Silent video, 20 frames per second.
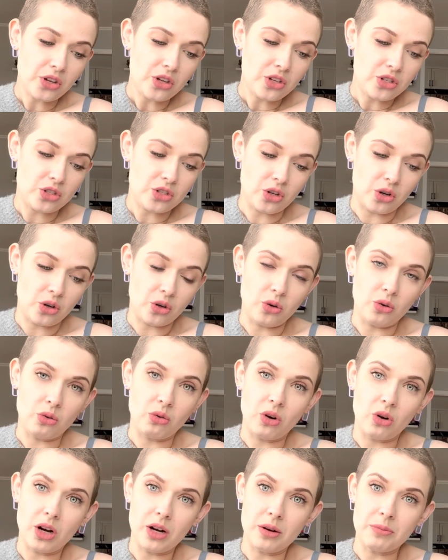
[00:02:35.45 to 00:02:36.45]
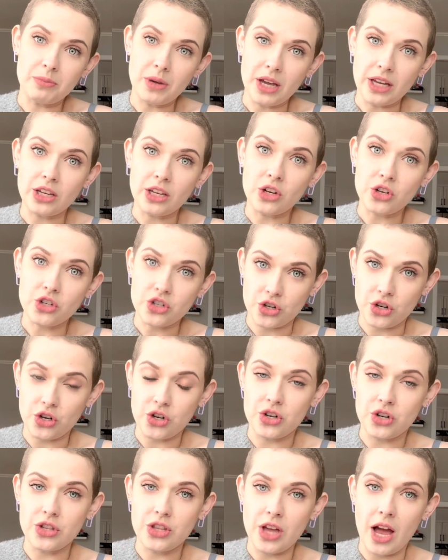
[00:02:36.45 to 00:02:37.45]
So making
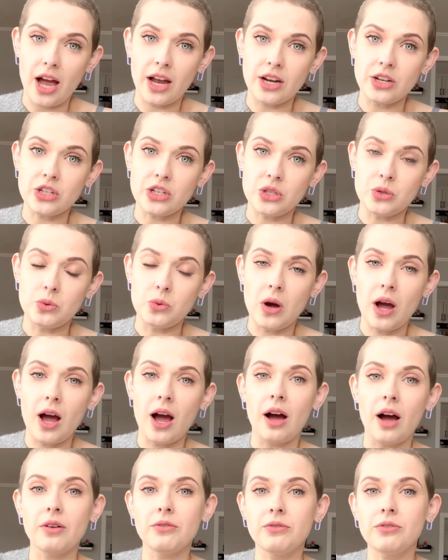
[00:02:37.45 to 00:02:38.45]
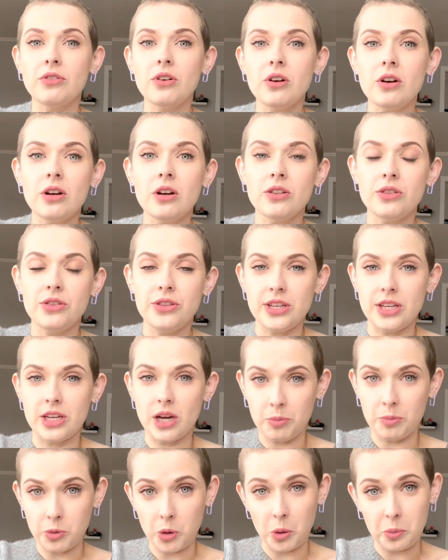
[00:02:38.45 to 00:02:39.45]
sure that you have the
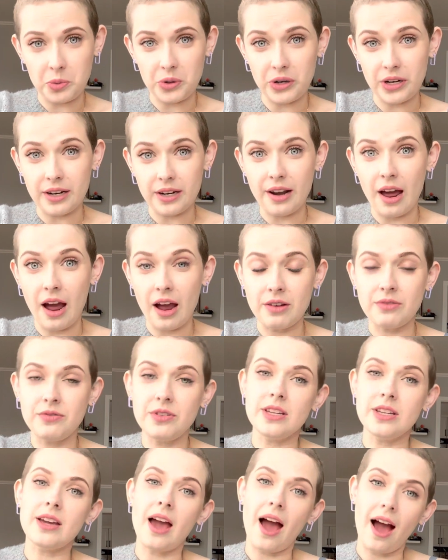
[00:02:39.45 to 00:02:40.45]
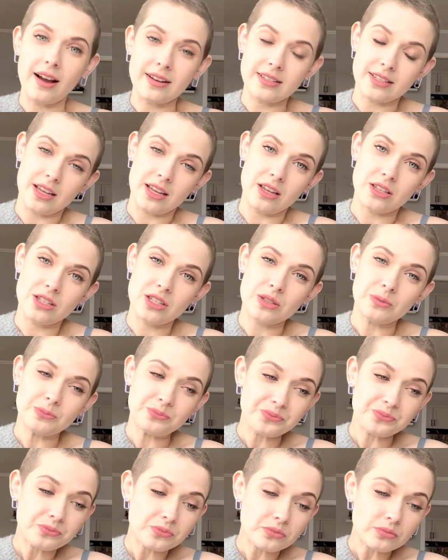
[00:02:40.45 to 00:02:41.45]
appropriate IV access
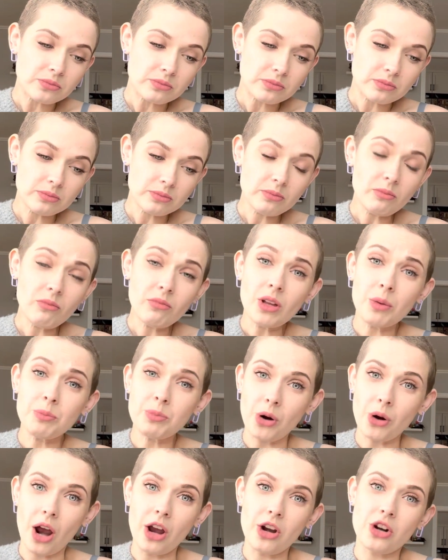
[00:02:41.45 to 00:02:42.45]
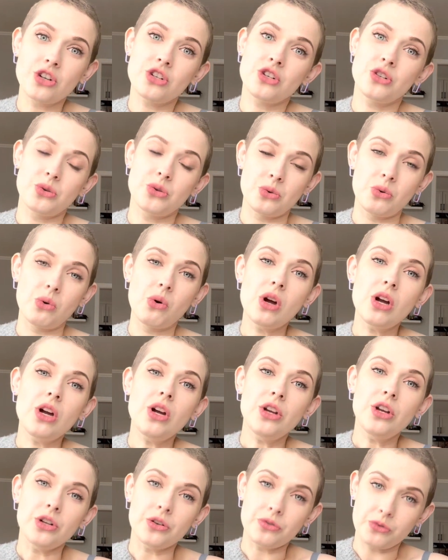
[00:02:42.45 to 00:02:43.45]
prior to
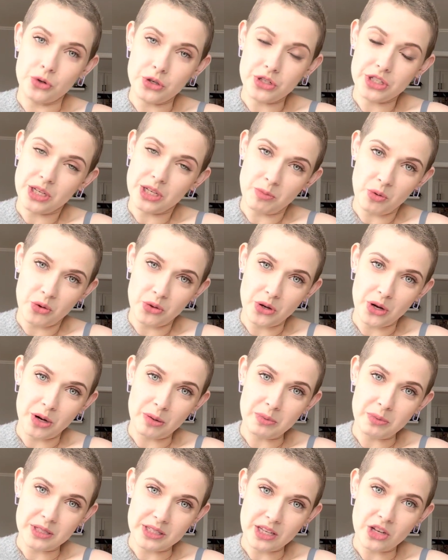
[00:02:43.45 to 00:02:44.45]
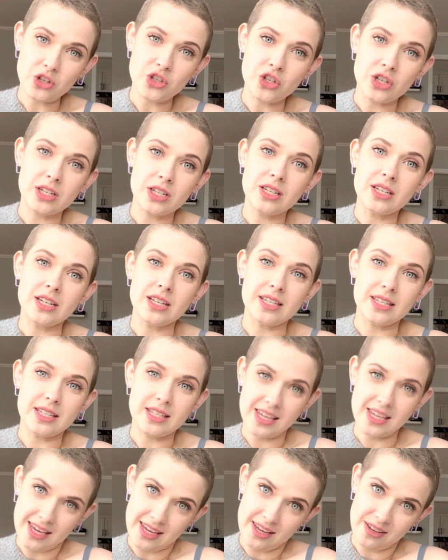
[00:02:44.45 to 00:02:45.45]
your first chemotherapy session is
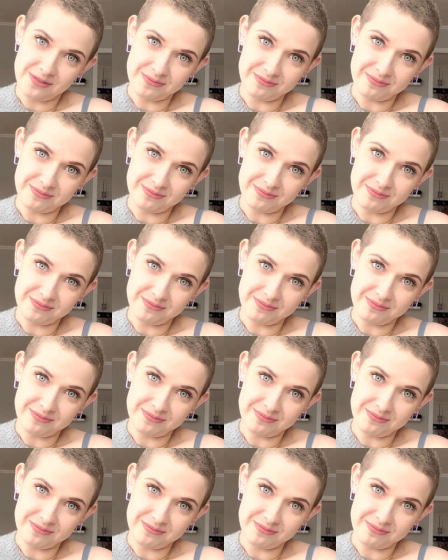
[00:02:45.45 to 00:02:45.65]
key.